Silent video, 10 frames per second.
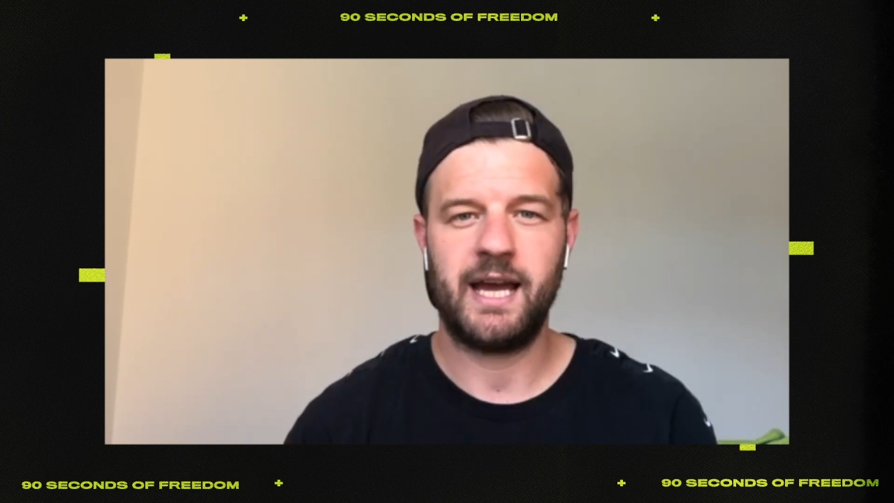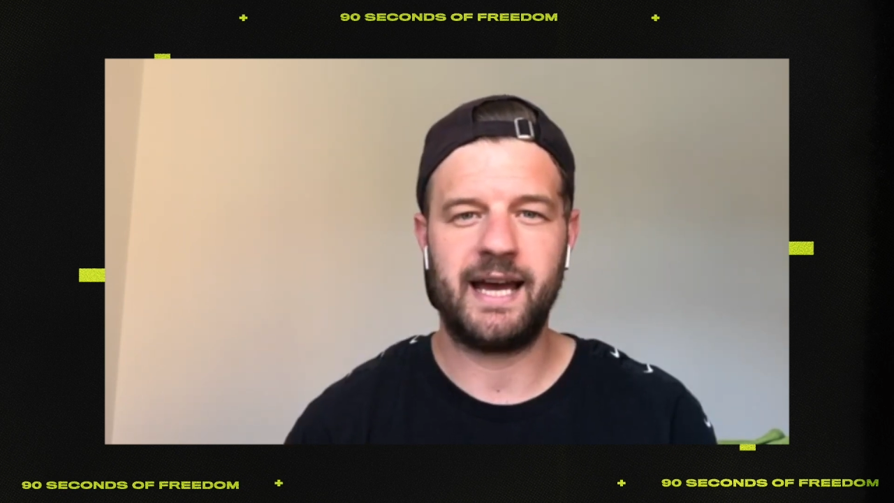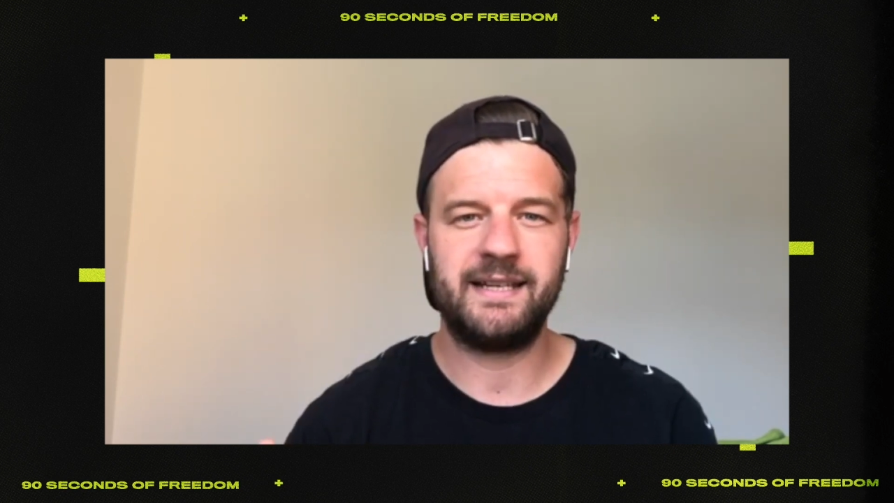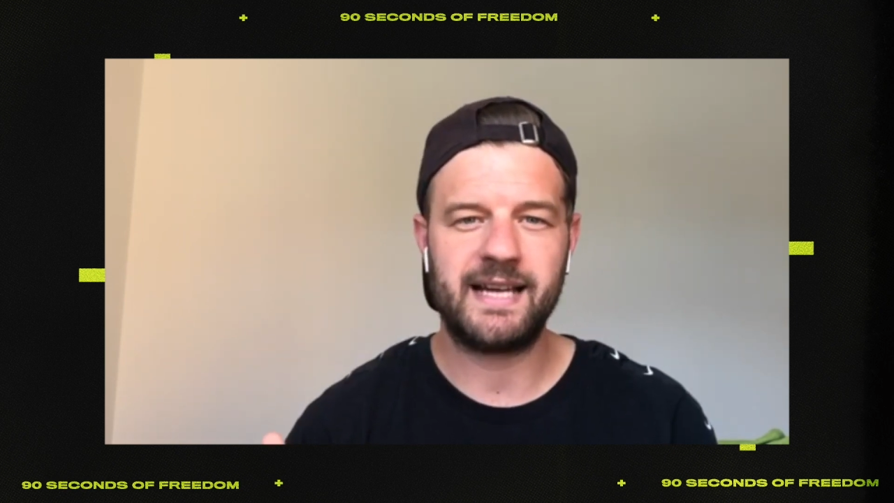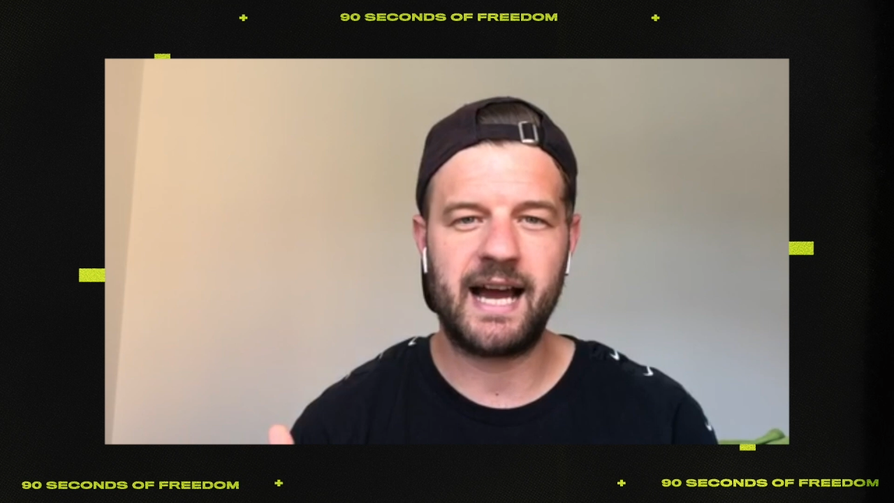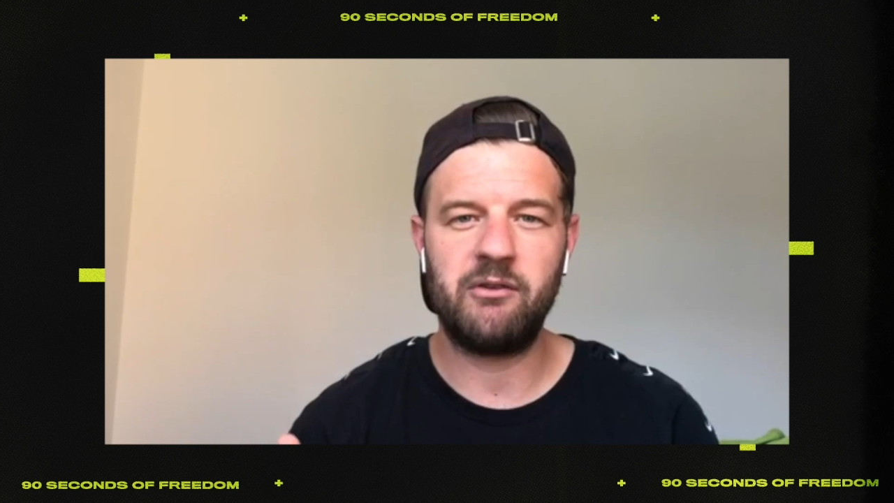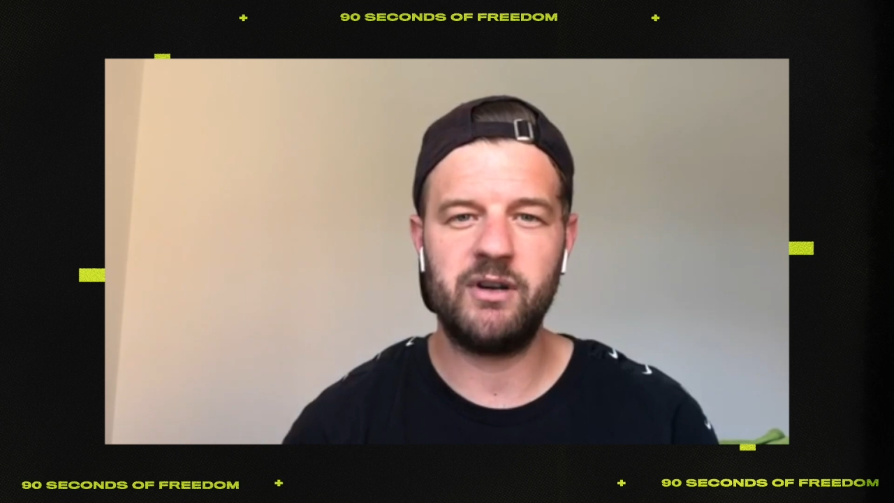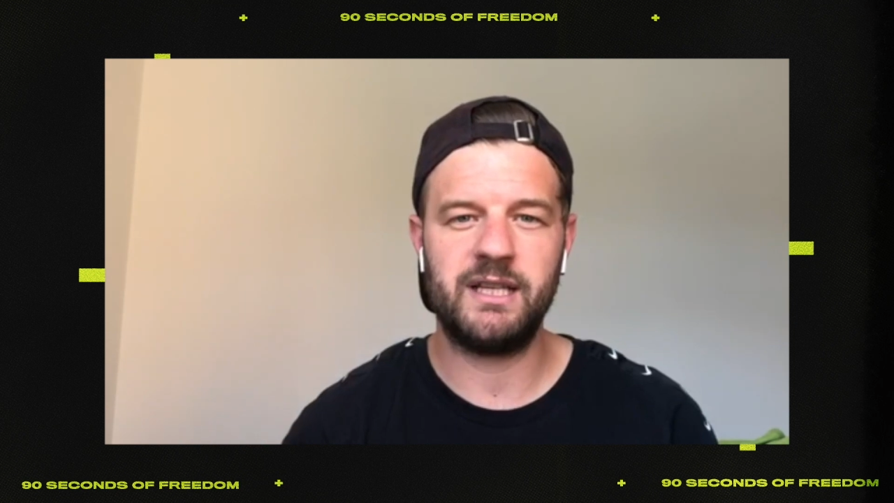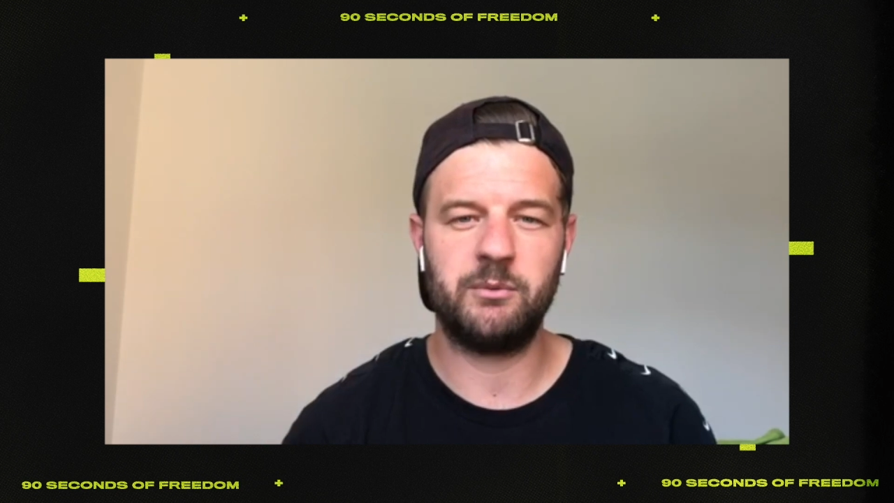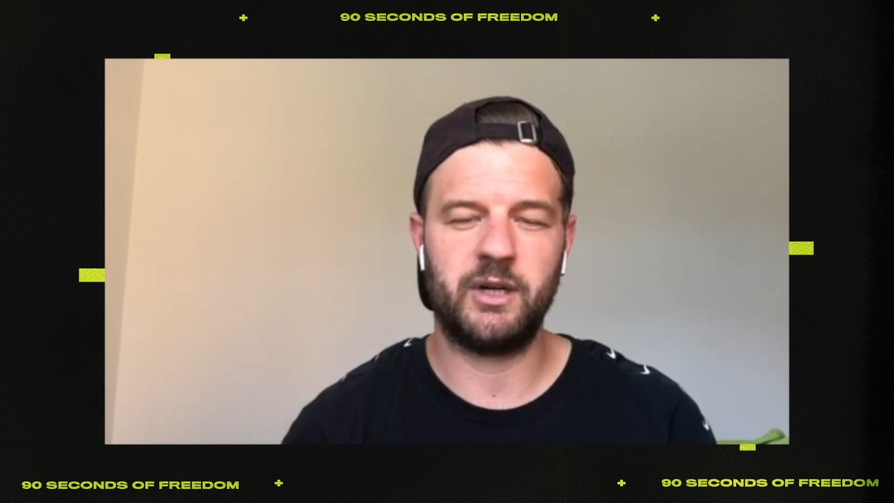And I
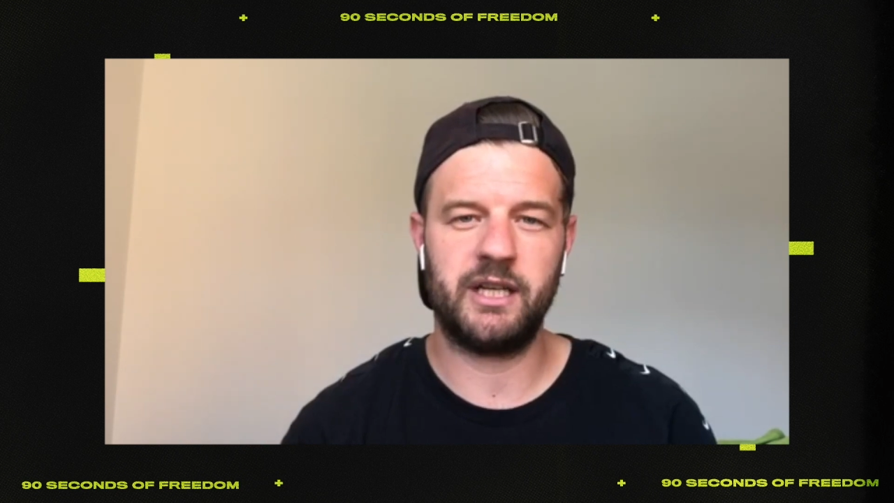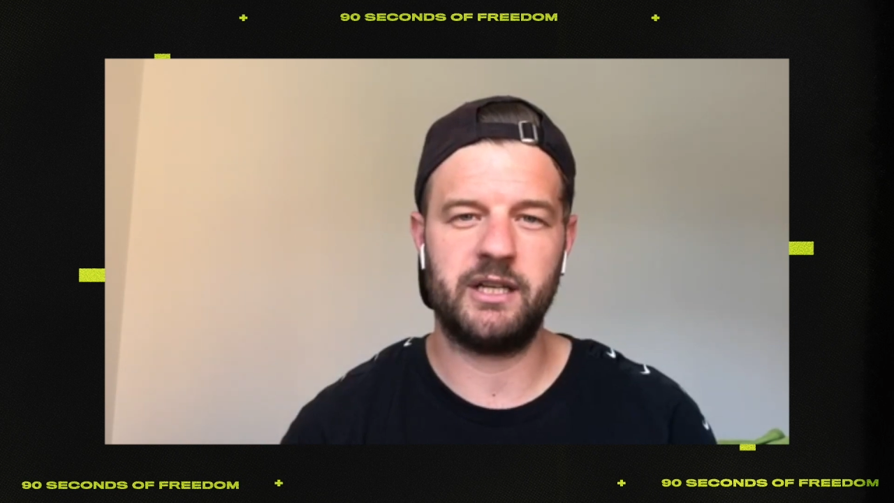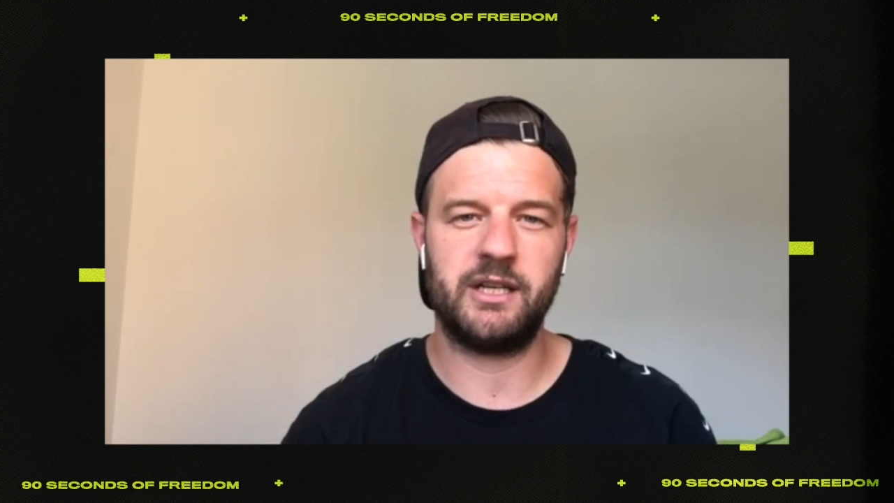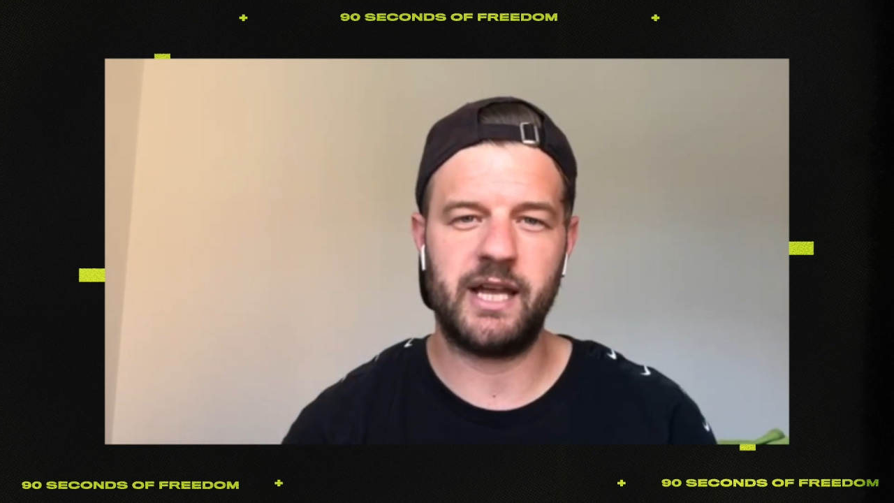really want to